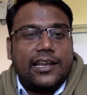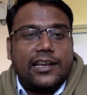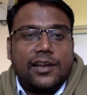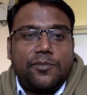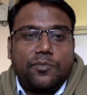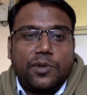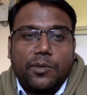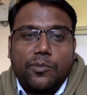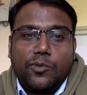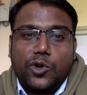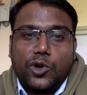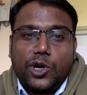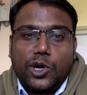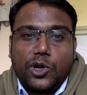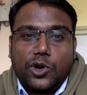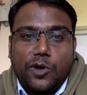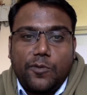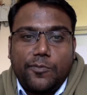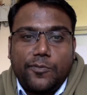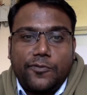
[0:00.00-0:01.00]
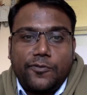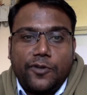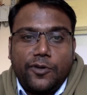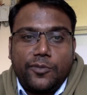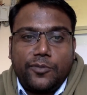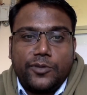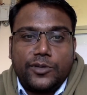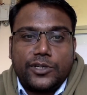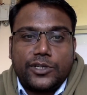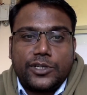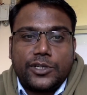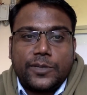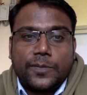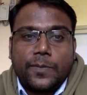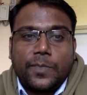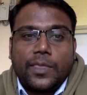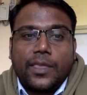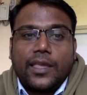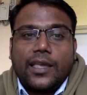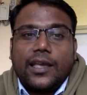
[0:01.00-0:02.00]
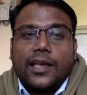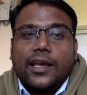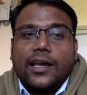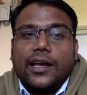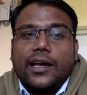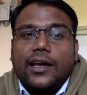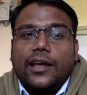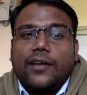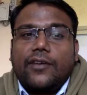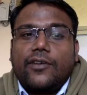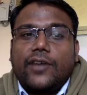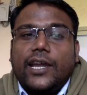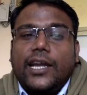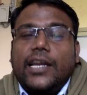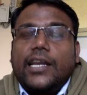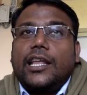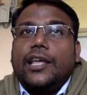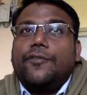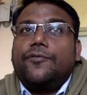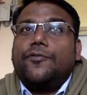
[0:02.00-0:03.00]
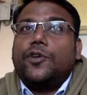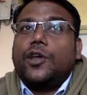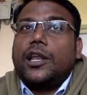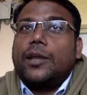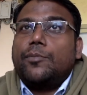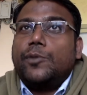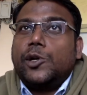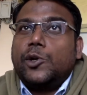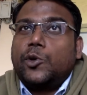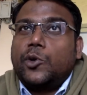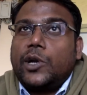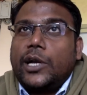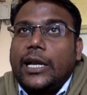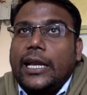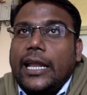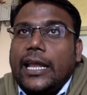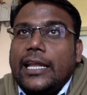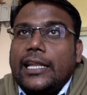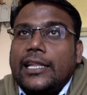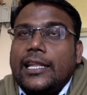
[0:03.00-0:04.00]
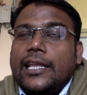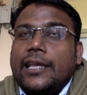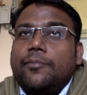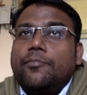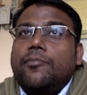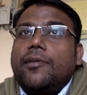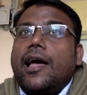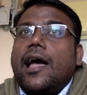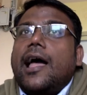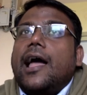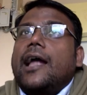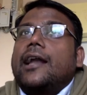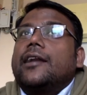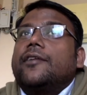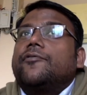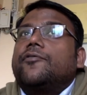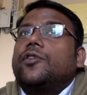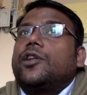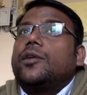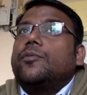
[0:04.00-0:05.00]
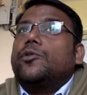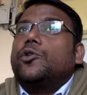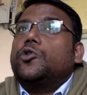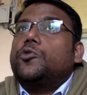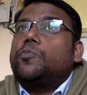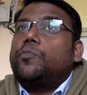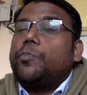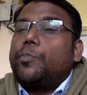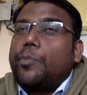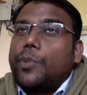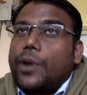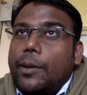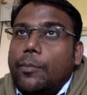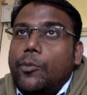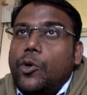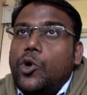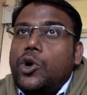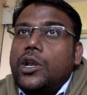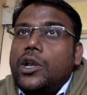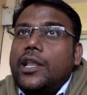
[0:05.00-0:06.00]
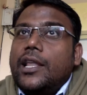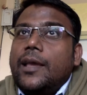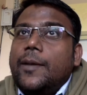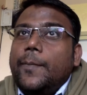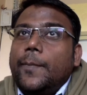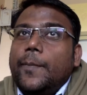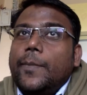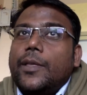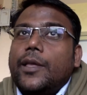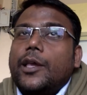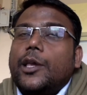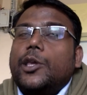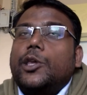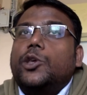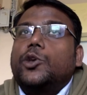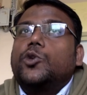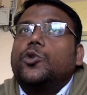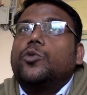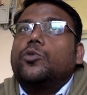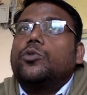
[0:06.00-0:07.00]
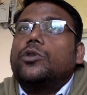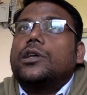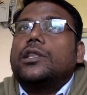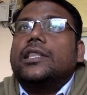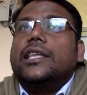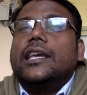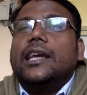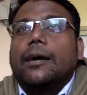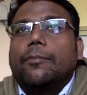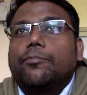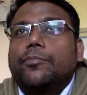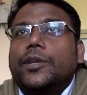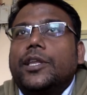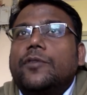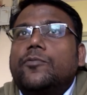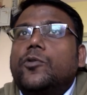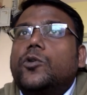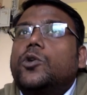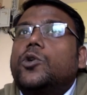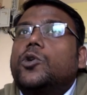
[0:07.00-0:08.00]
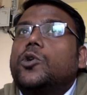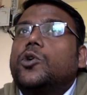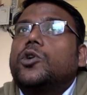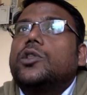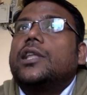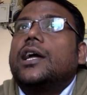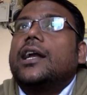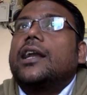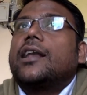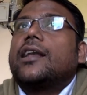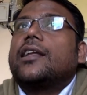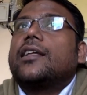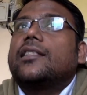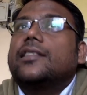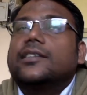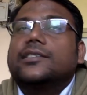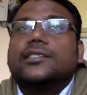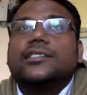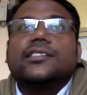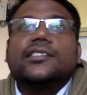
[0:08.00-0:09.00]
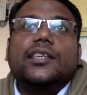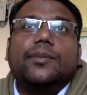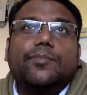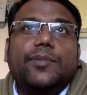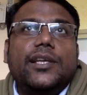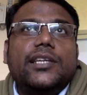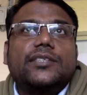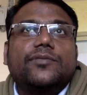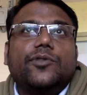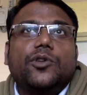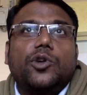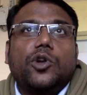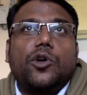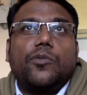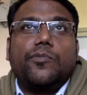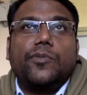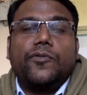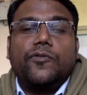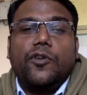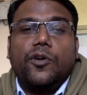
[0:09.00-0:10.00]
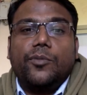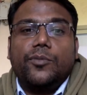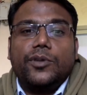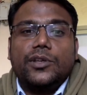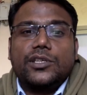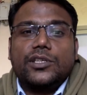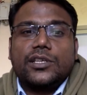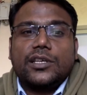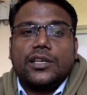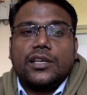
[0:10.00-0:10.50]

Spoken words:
and promote your top performers, right? If you're able to retain them and if you're able to promote them, the company would know that this is the place for top performers,